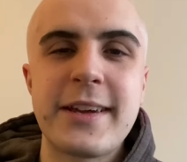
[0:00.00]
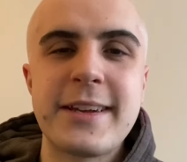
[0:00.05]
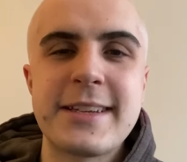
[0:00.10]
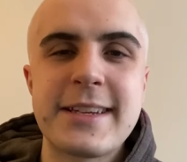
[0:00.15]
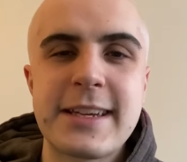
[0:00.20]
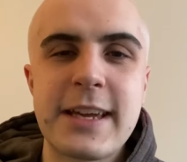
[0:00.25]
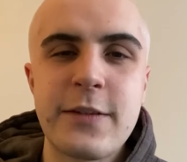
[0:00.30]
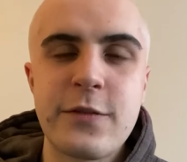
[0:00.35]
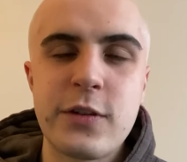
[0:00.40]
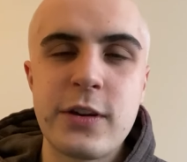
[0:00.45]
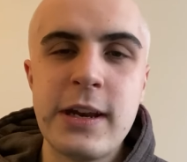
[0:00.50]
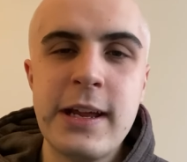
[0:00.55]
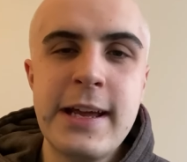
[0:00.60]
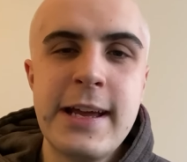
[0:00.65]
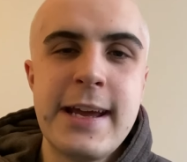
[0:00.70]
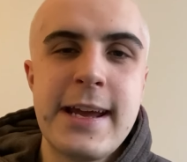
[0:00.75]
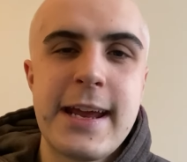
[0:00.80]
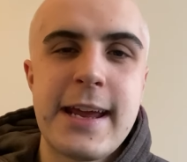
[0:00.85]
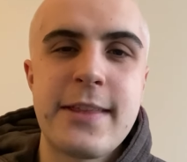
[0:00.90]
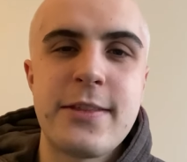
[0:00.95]
is a given
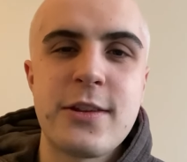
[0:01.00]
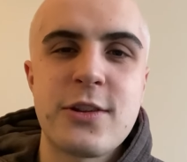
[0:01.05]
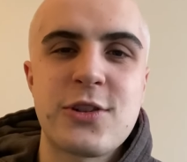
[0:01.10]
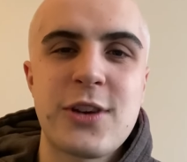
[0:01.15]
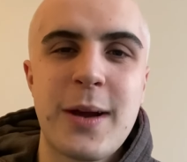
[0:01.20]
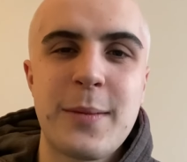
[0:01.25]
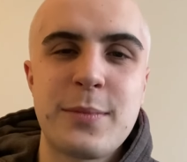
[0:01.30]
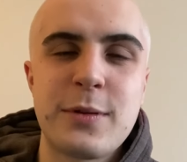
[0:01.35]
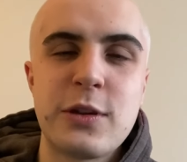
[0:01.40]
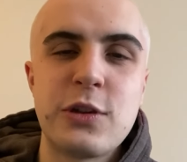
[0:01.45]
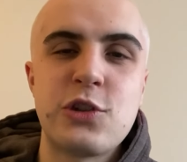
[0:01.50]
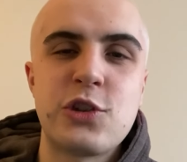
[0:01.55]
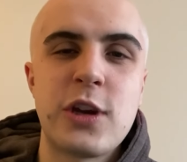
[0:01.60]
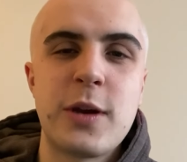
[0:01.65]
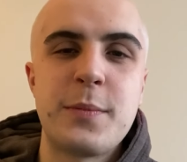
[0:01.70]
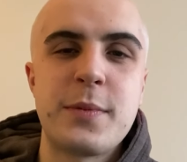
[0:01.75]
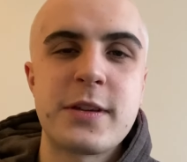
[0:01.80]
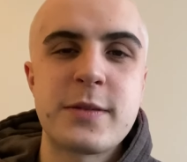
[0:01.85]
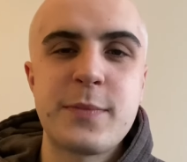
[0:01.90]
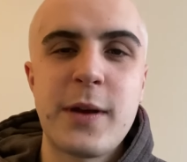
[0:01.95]
in the
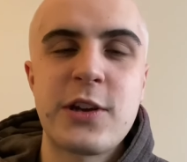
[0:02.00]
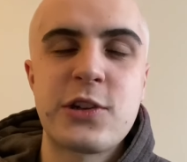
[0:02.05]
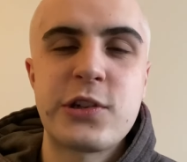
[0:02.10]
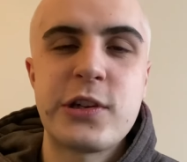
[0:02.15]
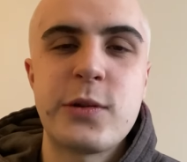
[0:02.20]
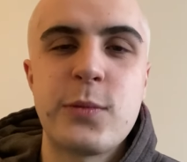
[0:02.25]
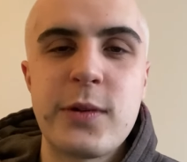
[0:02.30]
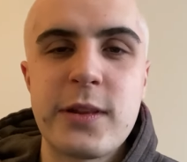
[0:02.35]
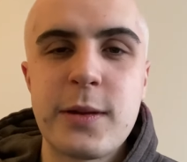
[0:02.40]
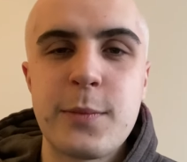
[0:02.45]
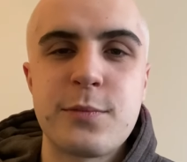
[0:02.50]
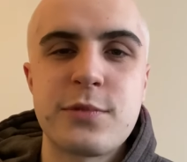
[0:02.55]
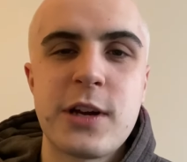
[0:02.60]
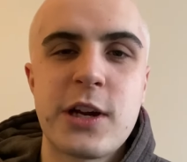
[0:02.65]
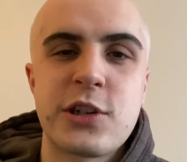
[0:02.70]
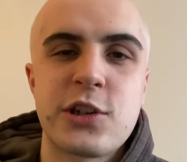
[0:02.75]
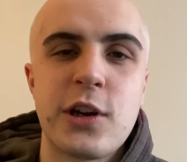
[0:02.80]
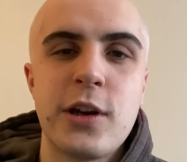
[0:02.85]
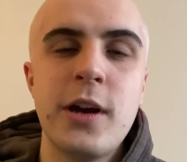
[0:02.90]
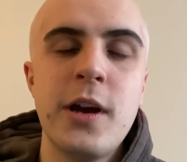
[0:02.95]
Championship, especially with the
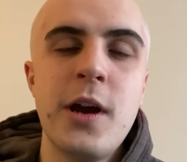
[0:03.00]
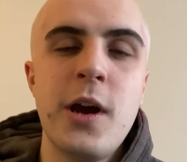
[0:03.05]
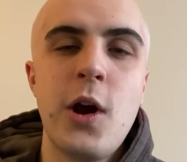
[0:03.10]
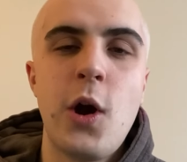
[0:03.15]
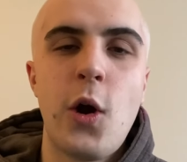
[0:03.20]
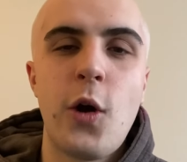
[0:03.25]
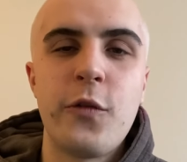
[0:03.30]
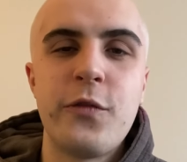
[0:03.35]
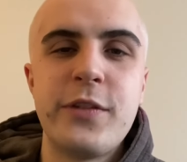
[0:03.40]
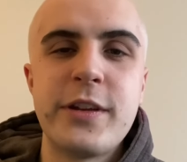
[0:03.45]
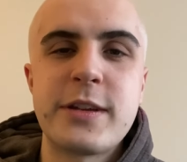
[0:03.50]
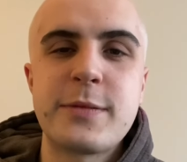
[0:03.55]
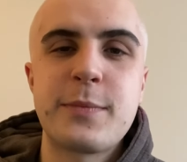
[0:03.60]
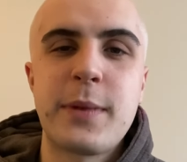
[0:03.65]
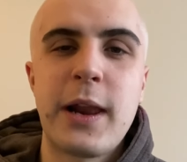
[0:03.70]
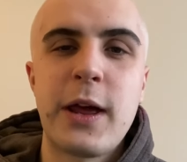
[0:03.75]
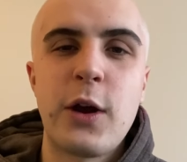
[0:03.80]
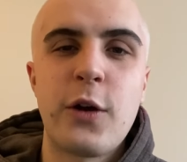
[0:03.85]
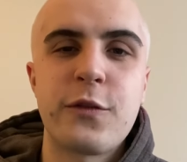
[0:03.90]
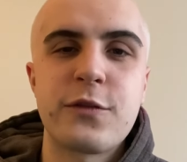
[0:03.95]
pressure of this
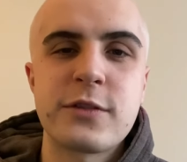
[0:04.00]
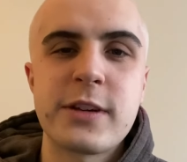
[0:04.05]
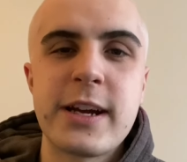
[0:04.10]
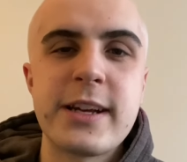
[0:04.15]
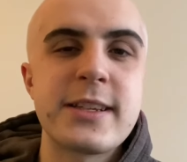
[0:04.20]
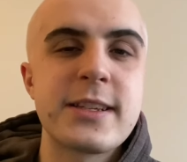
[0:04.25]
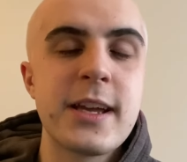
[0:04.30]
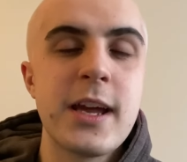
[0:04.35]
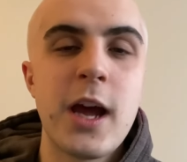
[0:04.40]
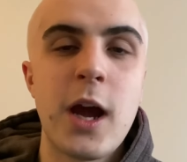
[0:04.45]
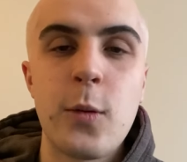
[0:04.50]
playoff race.